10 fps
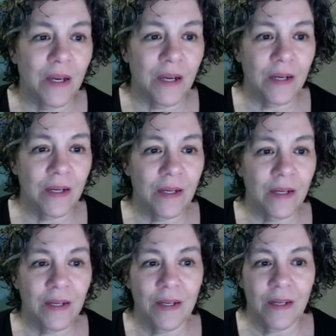
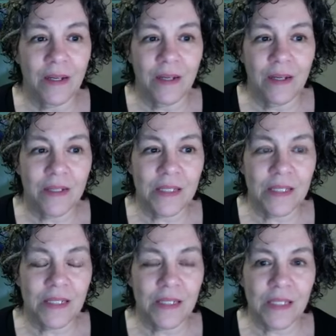Uh, let's
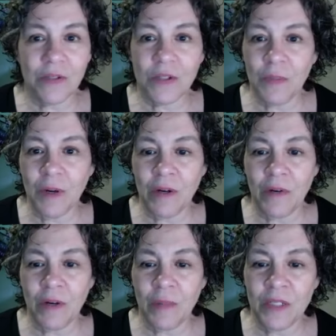see. So tomorrow
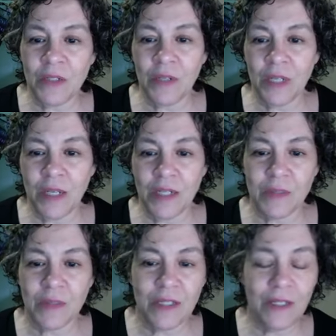I'll be doing an Ask
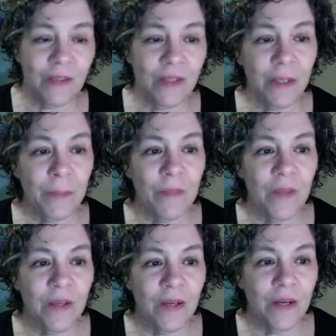Me Anything.
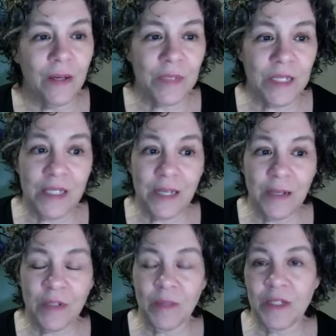Um, but today I'm
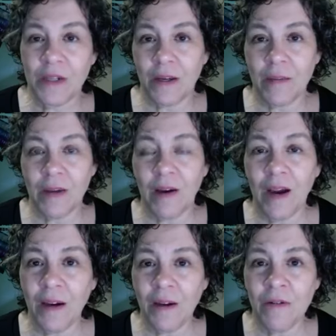going to be talking about
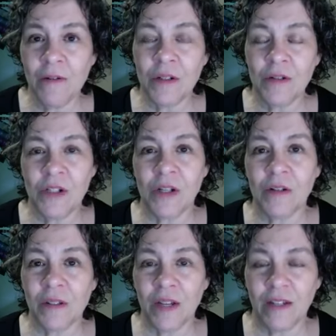how do you juggle
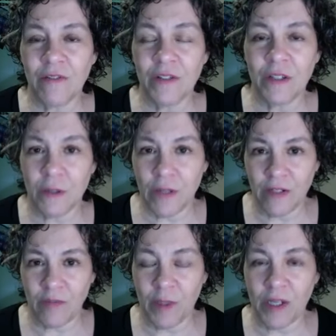life and the
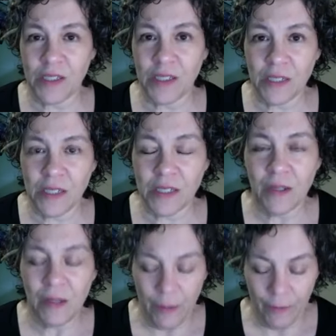creative process.
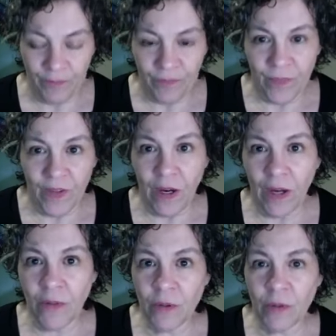I
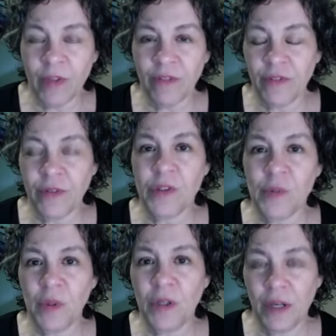wrote my first
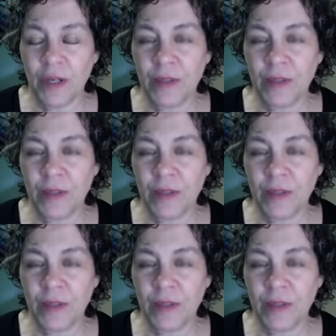book